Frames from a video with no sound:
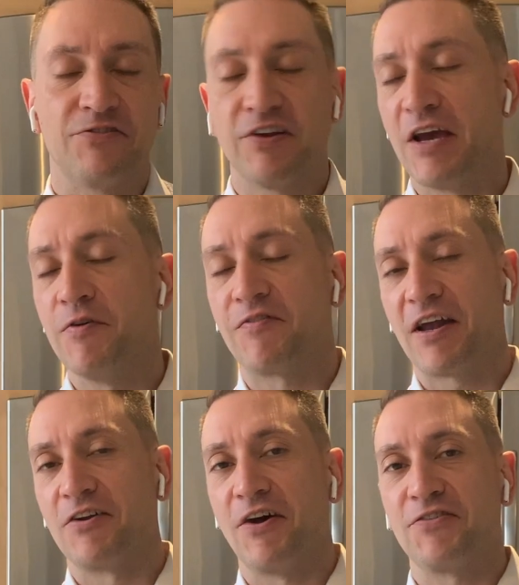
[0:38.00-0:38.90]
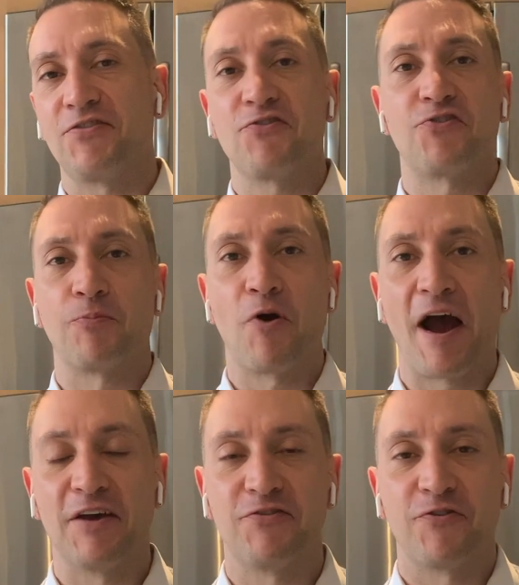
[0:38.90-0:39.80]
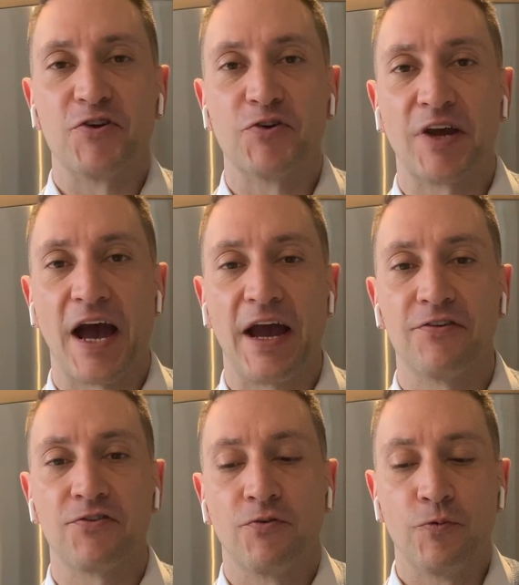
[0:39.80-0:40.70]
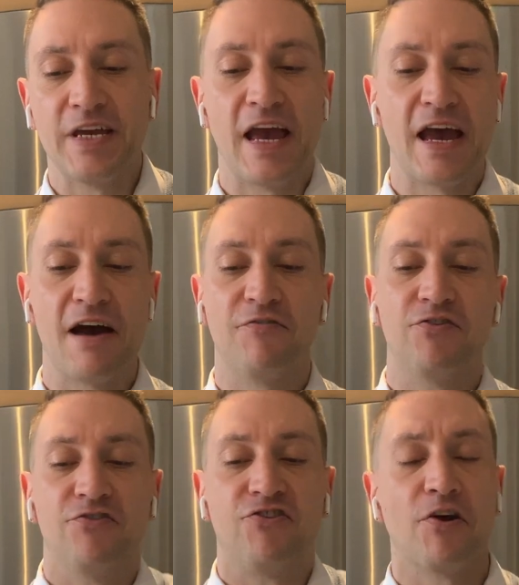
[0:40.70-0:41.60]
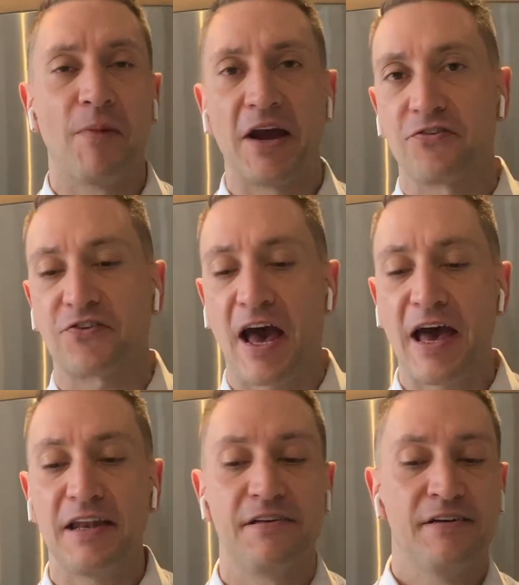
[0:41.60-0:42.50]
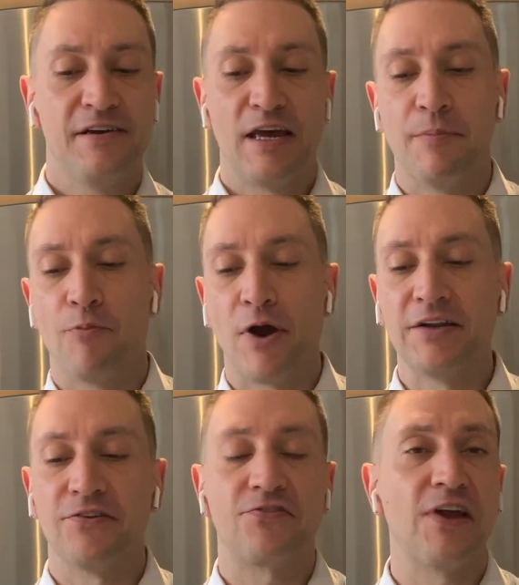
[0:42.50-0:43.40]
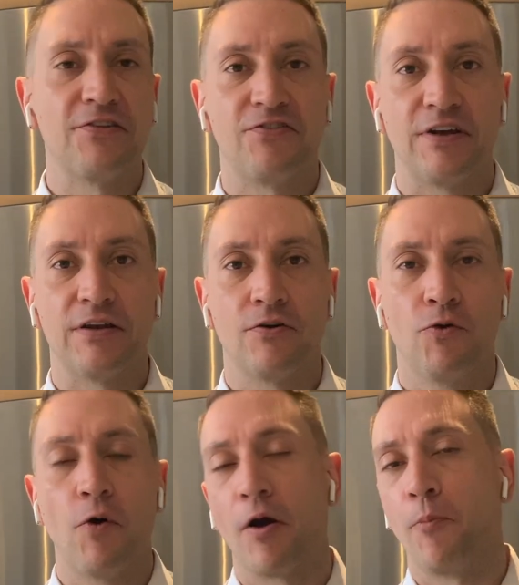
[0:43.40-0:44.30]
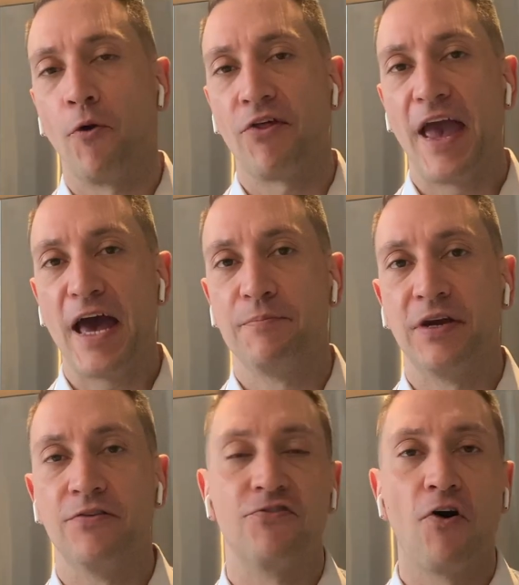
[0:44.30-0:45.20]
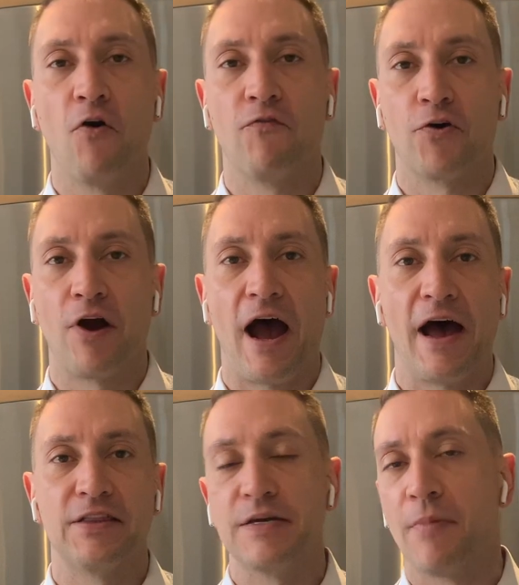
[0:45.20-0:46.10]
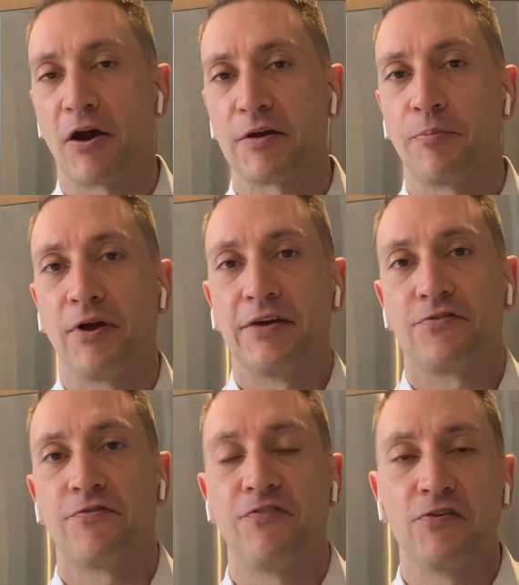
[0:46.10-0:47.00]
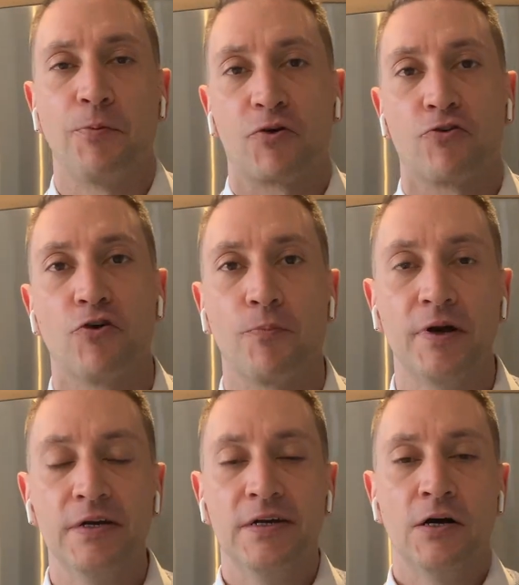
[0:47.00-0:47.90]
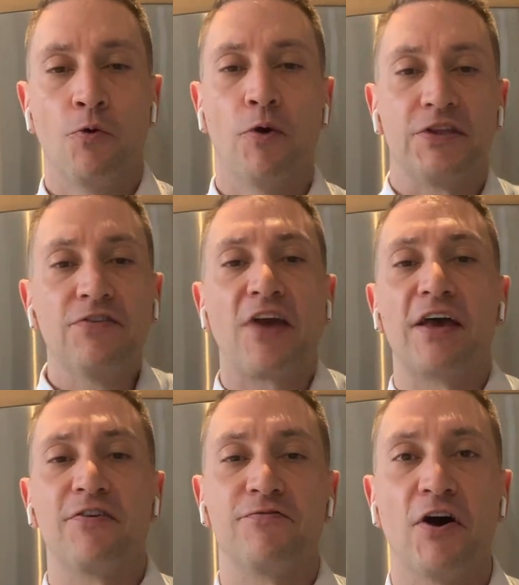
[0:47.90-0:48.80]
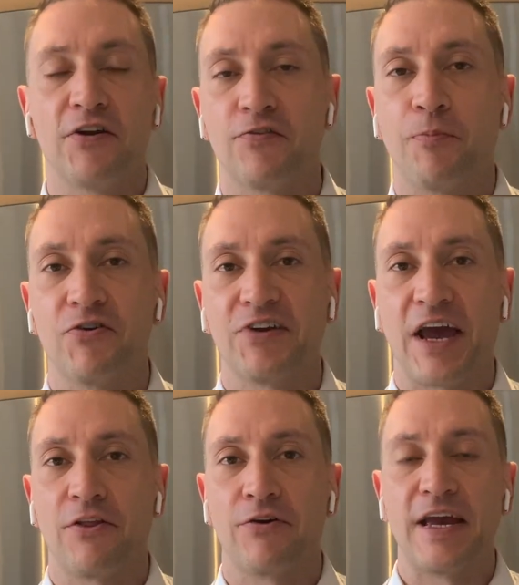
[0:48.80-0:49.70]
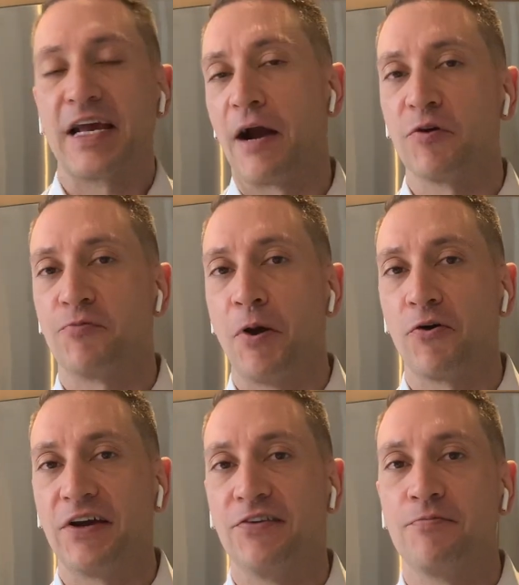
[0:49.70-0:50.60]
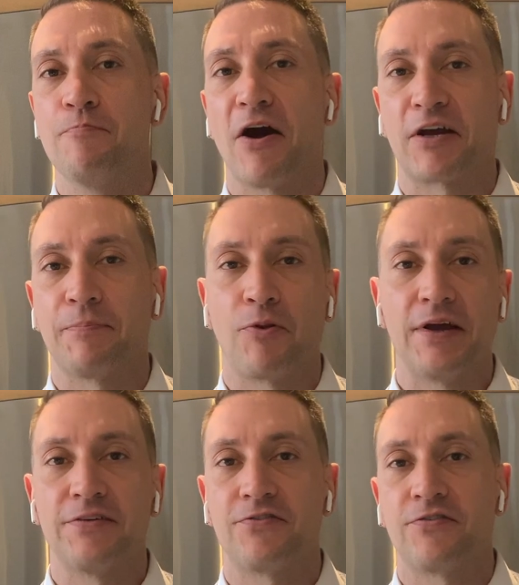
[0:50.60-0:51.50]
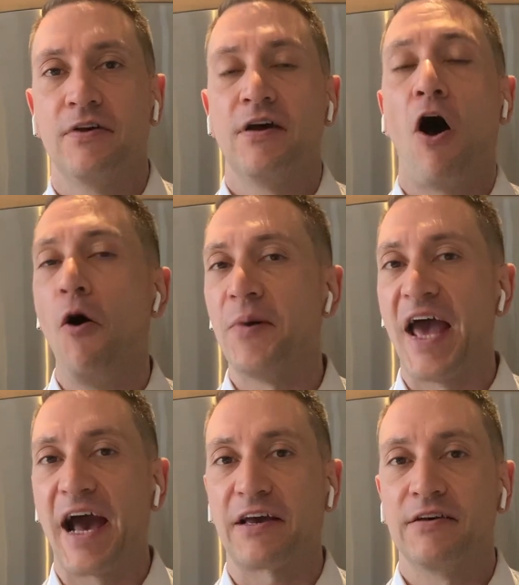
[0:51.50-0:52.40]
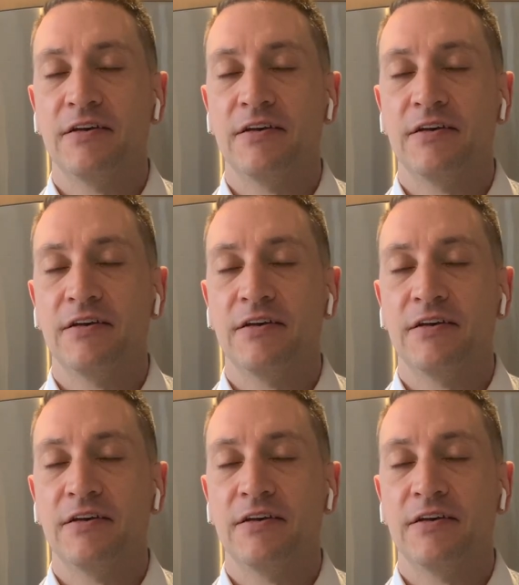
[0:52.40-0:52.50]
Today we've got a nice surprise for you guys. We have Jeremiah Scott and Brendan Stenson, who are both admins over on the Marketplace Facebook group. What these guys have done is put together a Garbage Pail Kids Marketplace almanac.